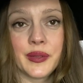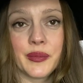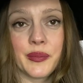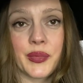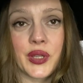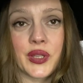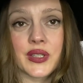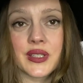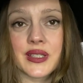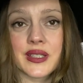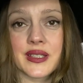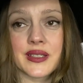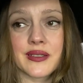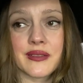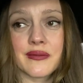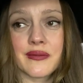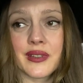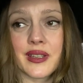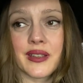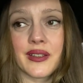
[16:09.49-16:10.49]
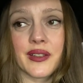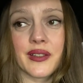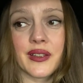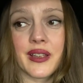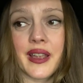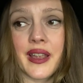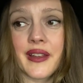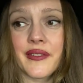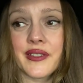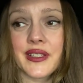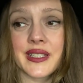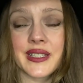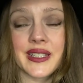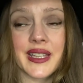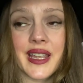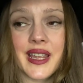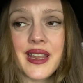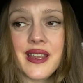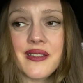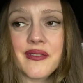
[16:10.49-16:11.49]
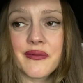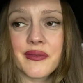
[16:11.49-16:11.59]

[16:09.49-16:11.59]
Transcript: Because I have to say,